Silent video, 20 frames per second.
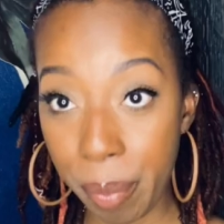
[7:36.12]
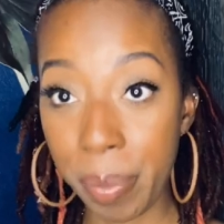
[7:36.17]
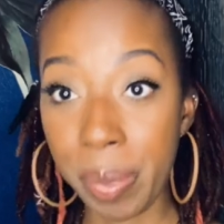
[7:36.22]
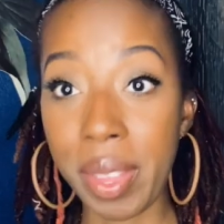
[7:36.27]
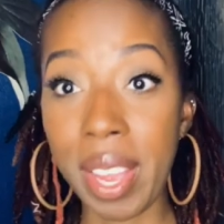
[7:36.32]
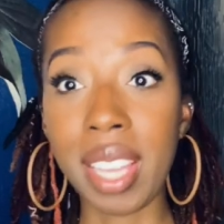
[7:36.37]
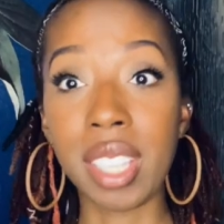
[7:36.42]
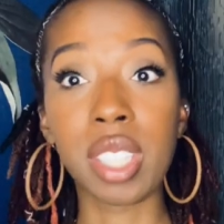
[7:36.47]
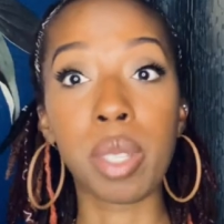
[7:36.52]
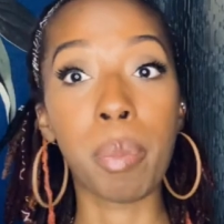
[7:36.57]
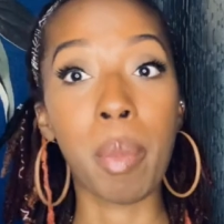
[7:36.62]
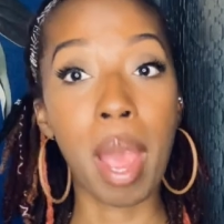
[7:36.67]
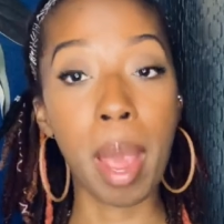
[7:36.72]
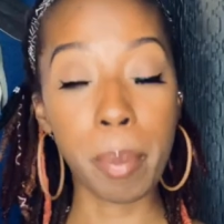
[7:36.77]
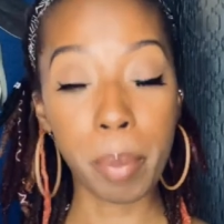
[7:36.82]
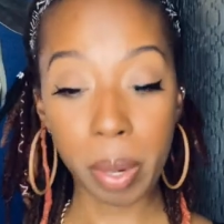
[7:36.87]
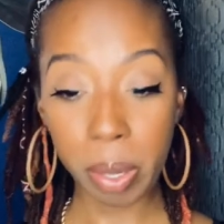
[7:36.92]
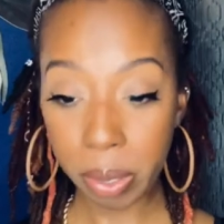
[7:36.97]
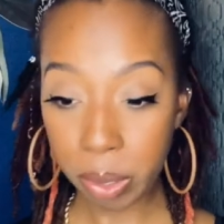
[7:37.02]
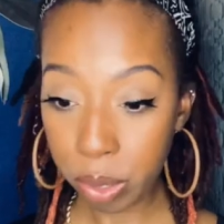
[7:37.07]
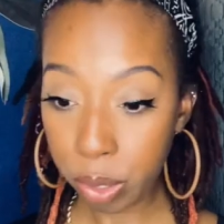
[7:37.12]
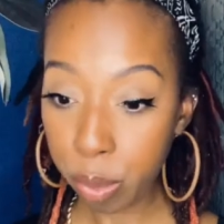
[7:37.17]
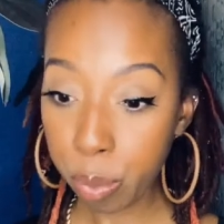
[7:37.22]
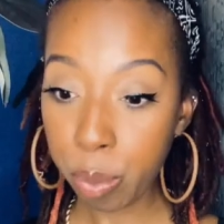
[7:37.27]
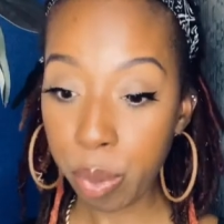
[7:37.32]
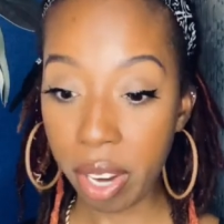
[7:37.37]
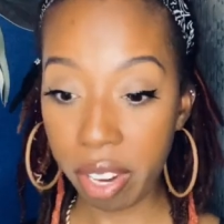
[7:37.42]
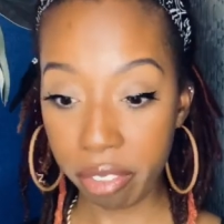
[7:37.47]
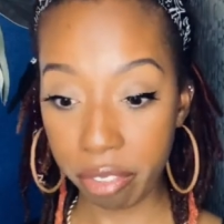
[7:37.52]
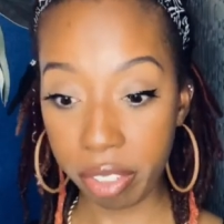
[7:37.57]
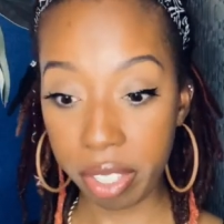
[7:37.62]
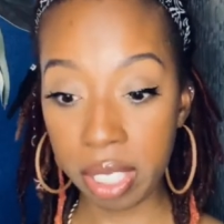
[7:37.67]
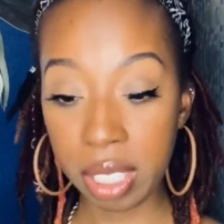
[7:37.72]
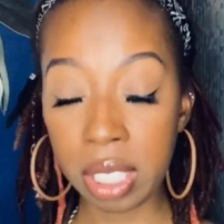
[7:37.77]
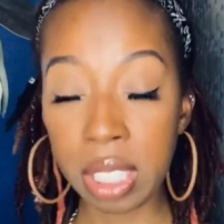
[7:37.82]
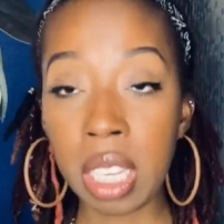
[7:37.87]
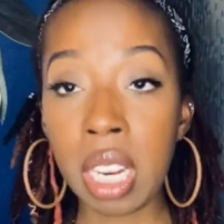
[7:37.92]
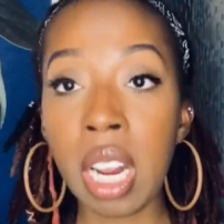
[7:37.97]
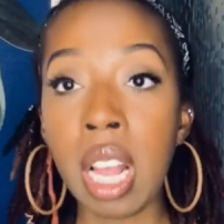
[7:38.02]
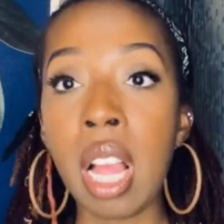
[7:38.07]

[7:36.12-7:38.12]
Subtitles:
That's my personal preference.